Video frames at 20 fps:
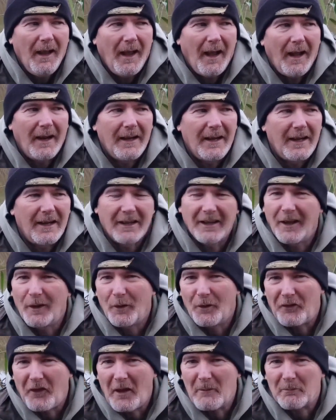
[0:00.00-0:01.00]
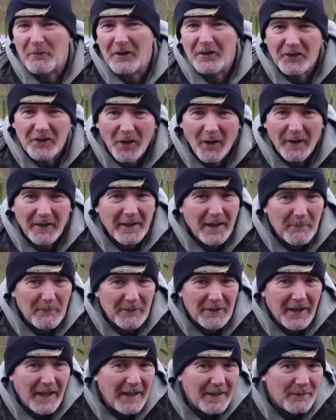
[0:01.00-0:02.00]
and then a load of debris started
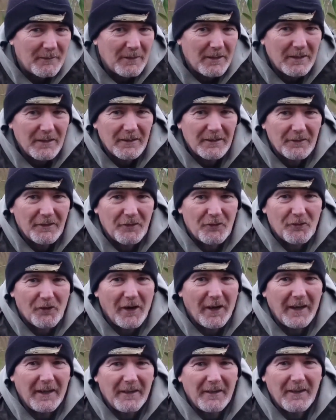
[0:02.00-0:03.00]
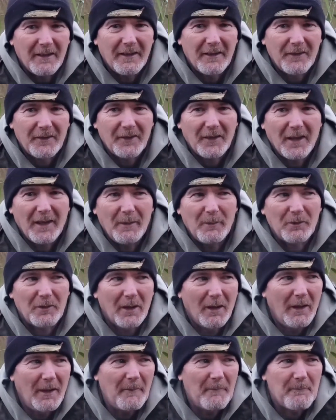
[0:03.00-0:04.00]
coming down the drain. So it was
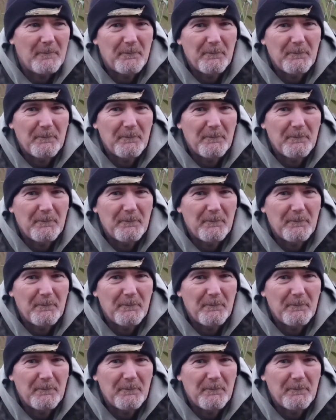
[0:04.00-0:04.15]
like